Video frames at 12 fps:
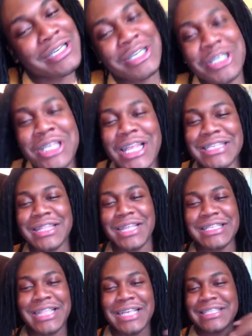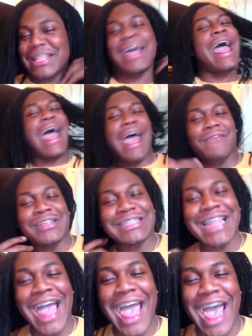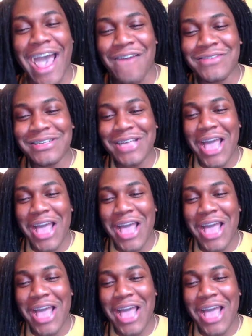So let's let have.